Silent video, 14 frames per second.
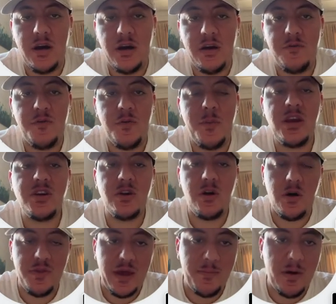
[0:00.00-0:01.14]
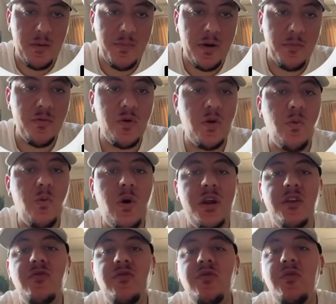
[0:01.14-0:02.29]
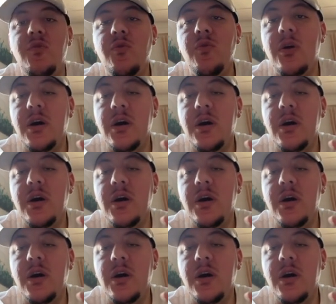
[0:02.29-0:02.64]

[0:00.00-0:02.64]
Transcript: information on that pop-up, we don't want it to